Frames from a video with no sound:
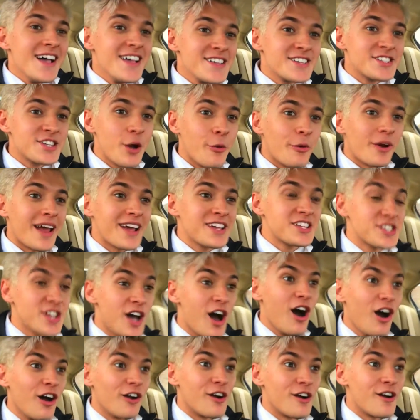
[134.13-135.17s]
So when I
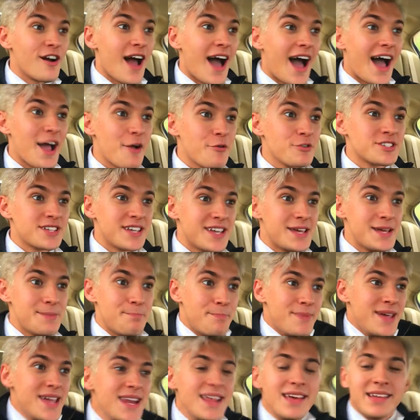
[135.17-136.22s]
saw her, I was
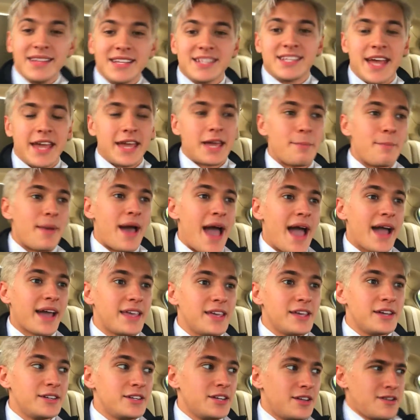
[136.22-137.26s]
immediately taken
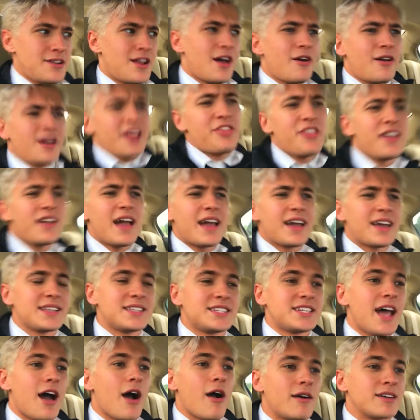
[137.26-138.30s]
back, and you know, and I think I
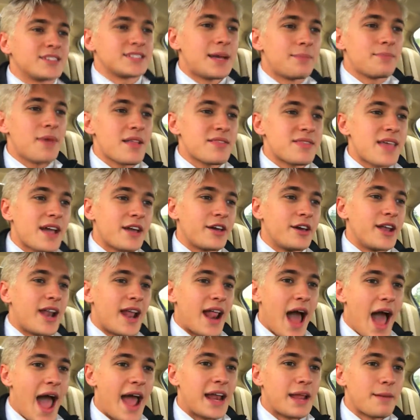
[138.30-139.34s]
could tell, because I'm not that good
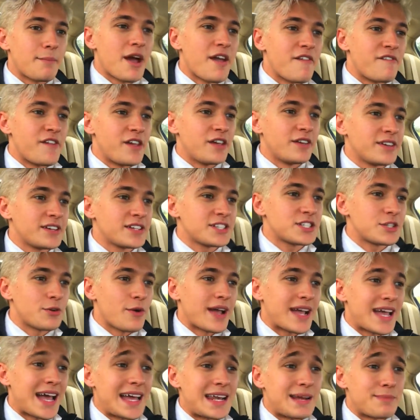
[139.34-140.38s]
at hiding my feelings, so
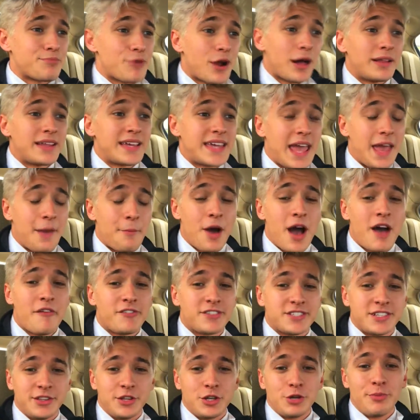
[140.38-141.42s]
I kind of probably came
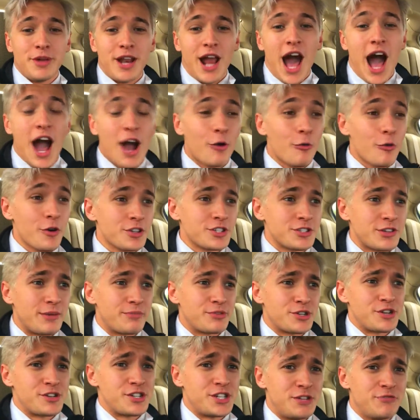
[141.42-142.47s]
off as a little bit awkward, so
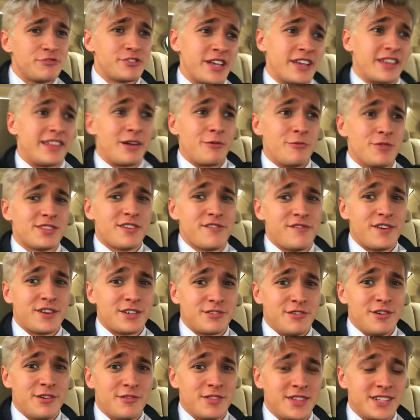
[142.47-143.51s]
I'm sure she was thinking like, what the
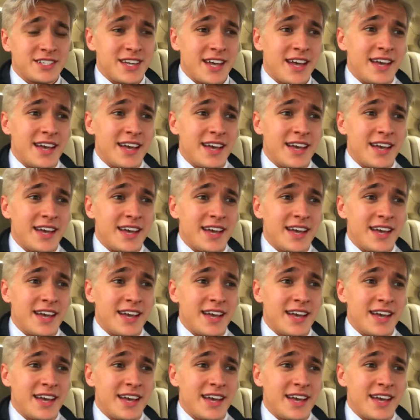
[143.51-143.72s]
fuck's wrong with this